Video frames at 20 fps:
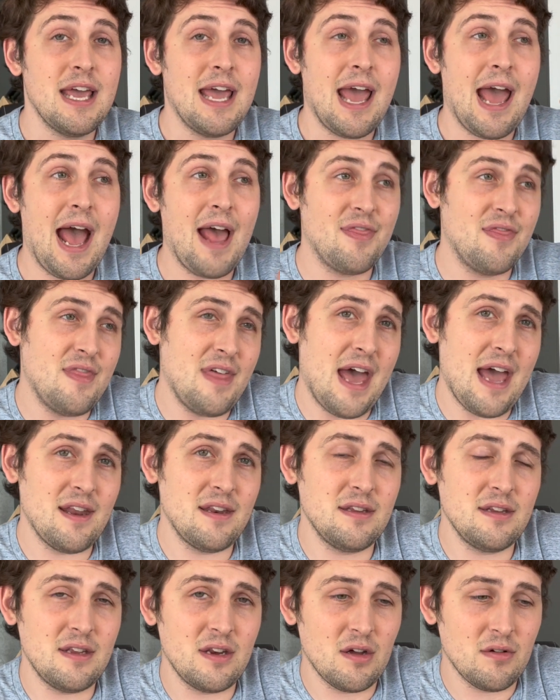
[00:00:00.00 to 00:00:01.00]
And
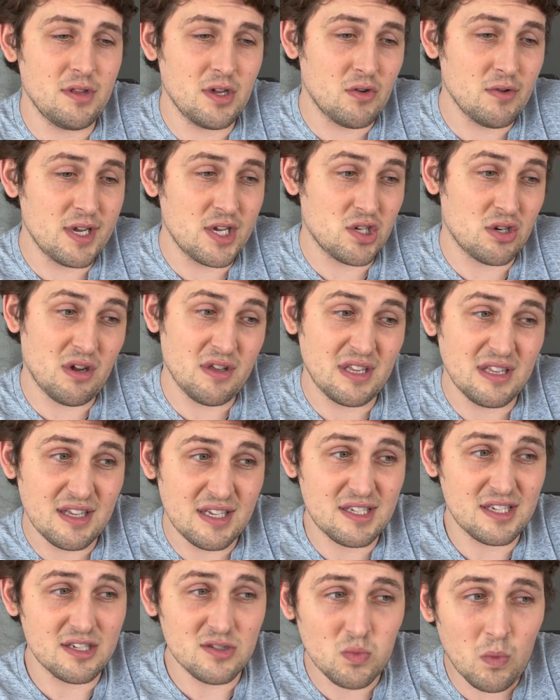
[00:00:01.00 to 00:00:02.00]
then, the Greeks are on the
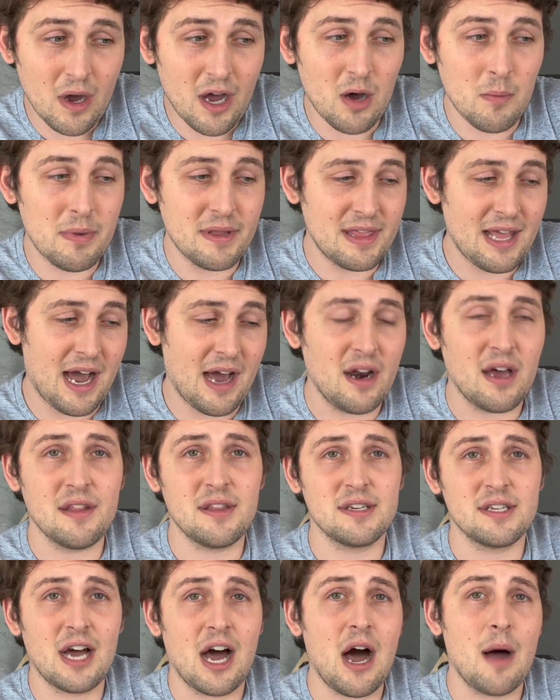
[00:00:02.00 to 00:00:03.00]
list as well, but not on
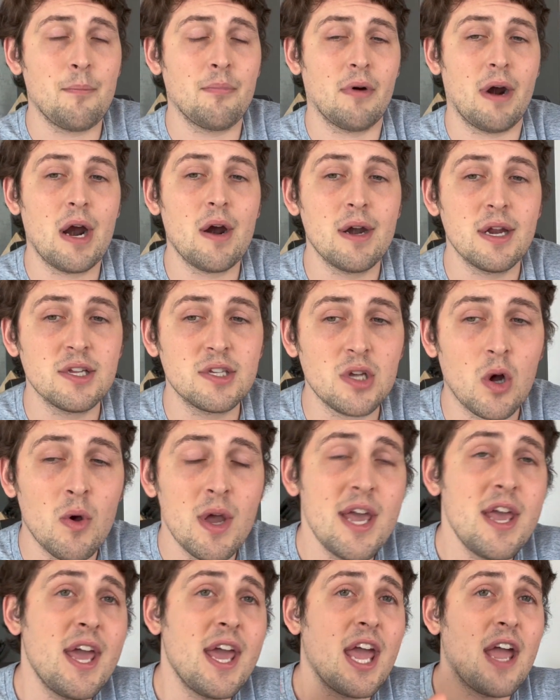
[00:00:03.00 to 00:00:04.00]
the top priority. So
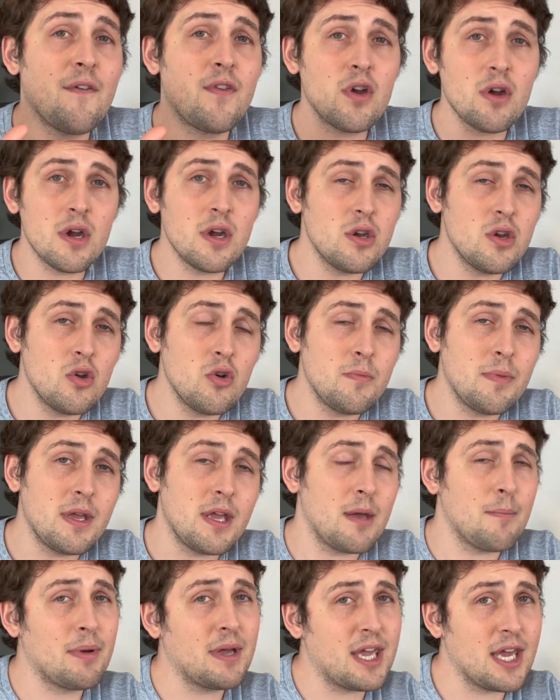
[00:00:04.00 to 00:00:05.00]
if you're a
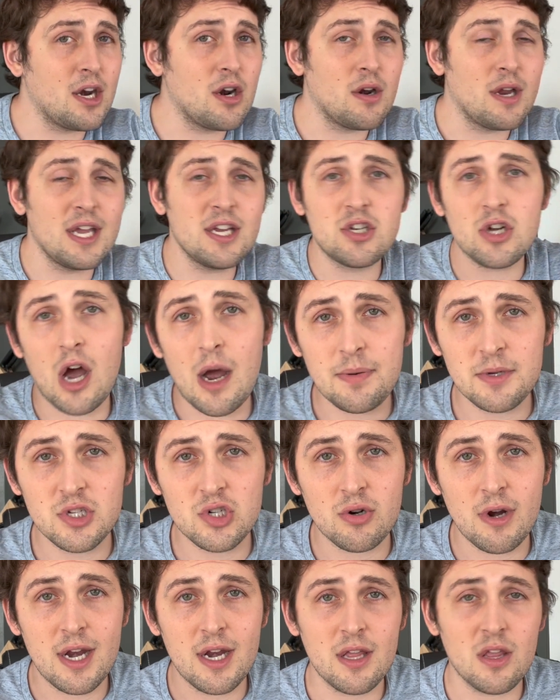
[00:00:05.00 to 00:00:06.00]
newbie, a beginner into options
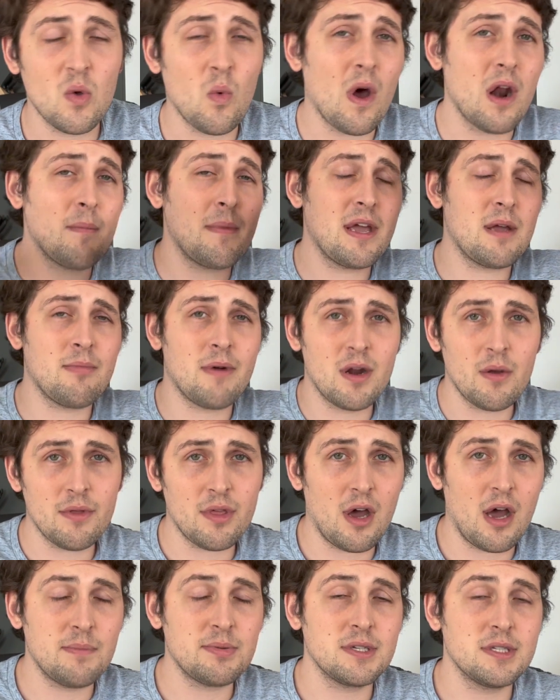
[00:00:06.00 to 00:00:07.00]
trading, you want to make money with
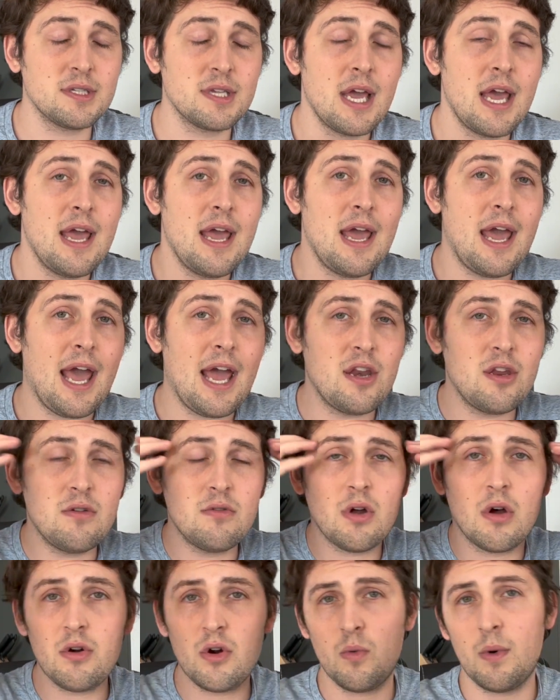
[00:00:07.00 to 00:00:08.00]
options, and you
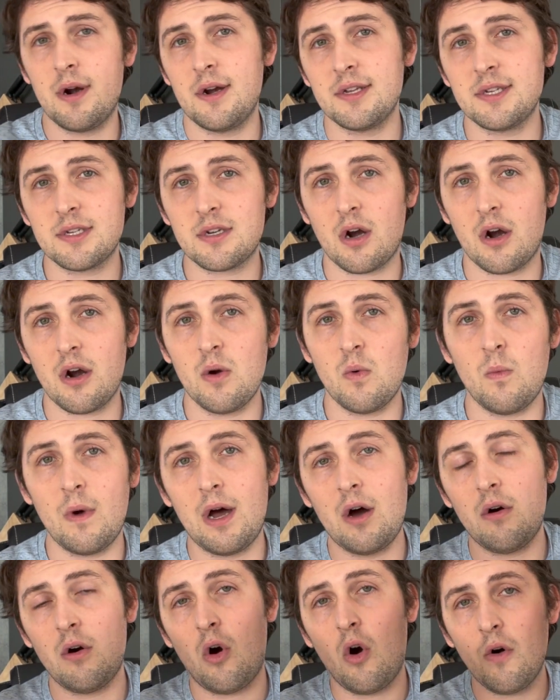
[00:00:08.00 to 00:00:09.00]
don't know where to start,
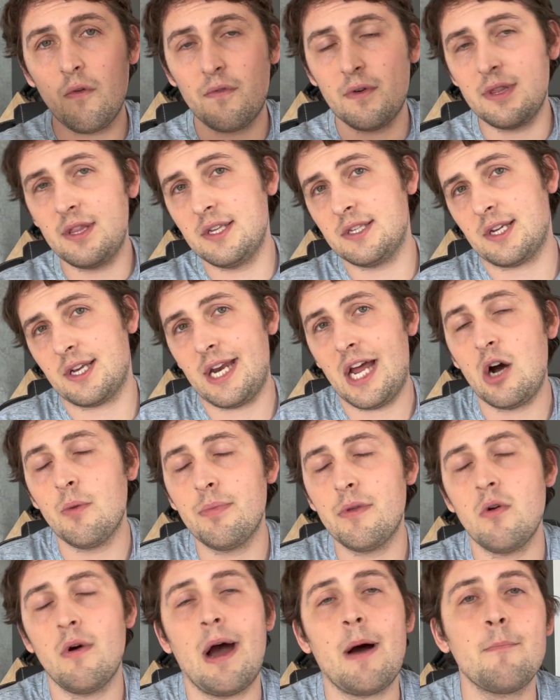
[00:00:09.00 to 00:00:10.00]
well, hopefully this can
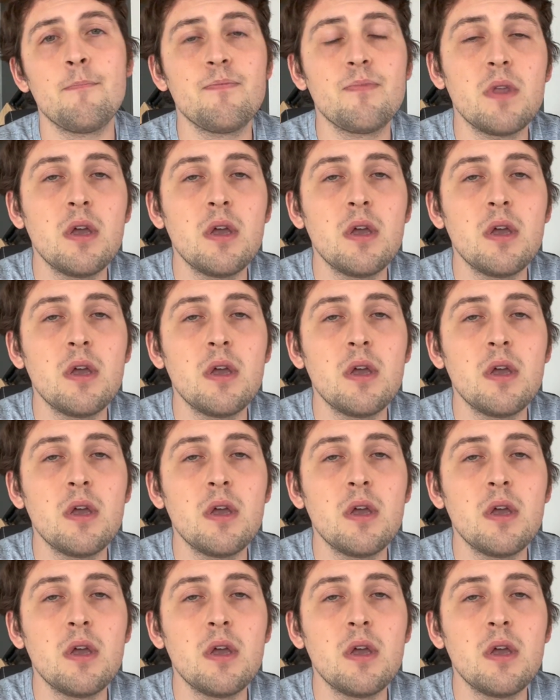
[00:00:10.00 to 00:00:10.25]
help you out.